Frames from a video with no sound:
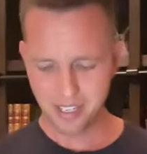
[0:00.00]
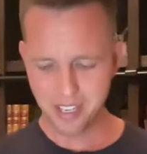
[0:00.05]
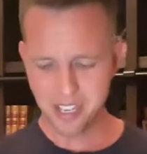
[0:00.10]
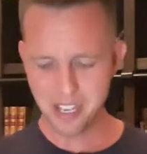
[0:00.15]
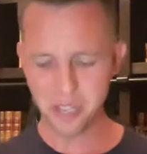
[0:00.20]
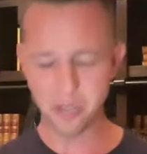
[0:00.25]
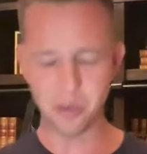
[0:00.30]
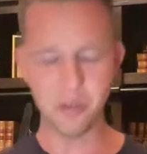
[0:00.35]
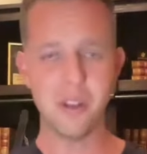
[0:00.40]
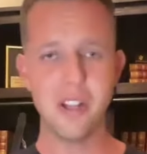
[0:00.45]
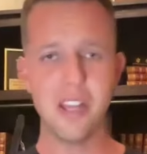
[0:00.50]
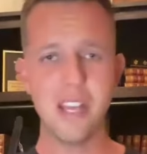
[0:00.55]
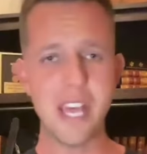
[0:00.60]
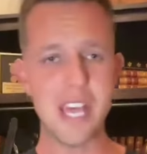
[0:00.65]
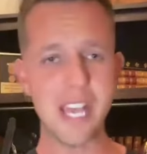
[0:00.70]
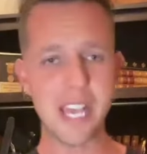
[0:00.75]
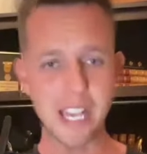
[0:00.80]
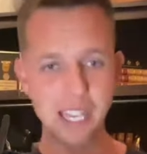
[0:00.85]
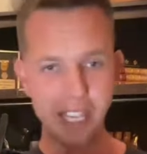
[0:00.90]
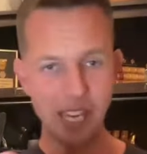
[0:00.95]
No.
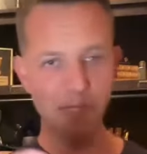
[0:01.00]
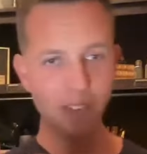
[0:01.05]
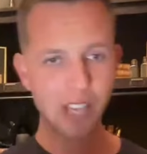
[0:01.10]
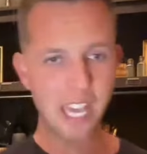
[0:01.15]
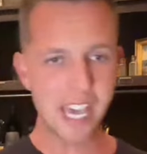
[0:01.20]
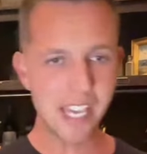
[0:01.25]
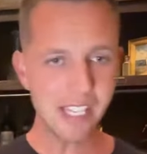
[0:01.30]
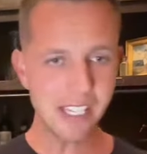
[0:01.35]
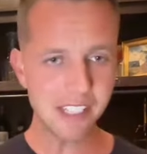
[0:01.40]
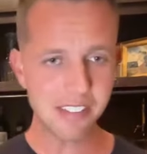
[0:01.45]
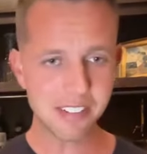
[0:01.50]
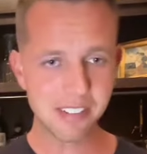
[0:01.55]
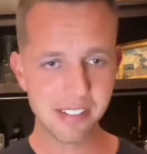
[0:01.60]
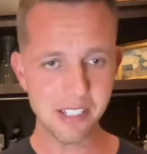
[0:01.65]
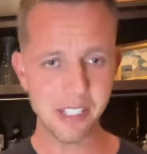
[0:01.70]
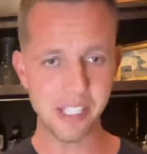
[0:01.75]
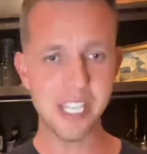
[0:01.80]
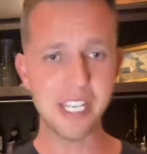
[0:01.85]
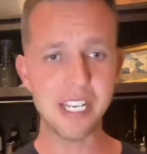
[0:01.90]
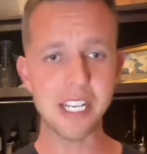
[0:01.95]
If Kayla's
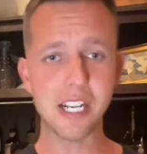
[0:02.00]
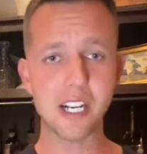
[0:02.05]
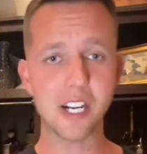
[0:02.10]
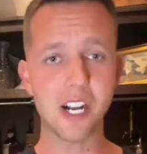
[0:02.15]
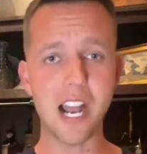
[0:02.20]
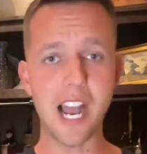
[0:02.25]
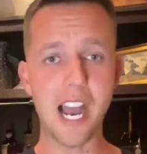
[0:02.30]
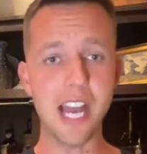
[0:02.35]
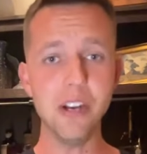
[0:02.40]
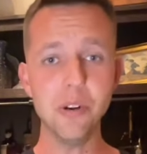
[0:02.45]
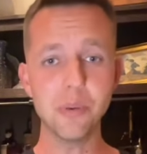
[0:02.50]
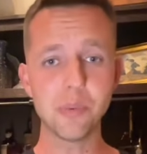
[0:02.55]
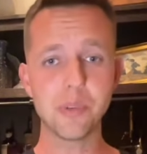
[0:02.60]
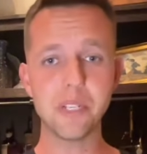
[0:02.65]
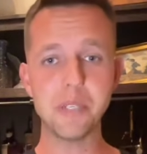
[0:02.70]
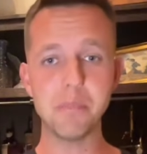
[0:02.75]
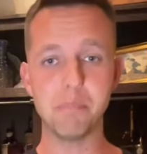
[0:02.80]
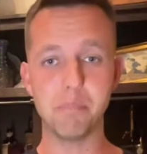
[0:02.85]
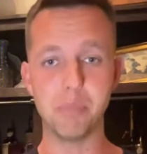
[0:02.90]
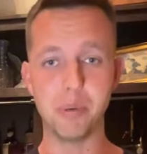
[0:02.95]
still in here, I don't
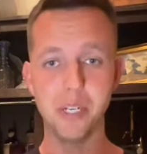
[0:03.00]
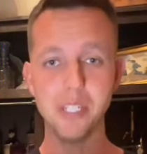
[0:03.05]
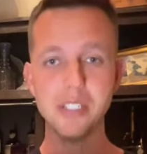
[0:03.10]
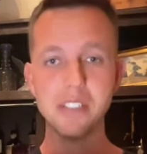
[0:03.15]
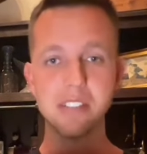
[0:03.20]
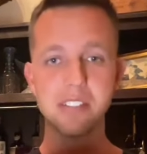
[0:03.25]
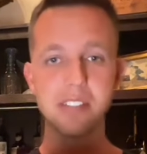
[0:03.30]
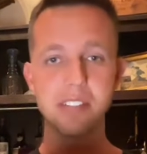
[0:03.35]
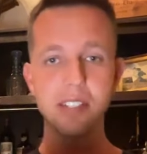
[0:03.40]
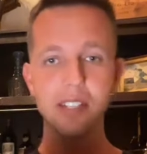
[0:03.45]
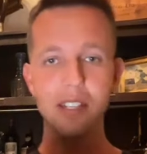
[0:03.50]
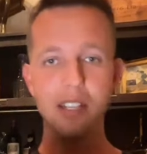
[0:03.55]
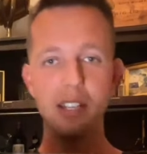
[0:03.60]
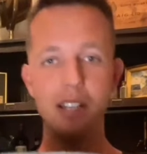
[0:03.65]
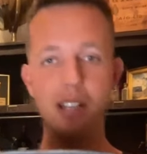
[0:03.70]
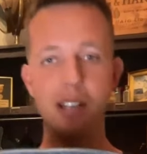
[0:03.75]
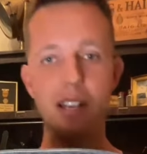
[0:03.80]
read books.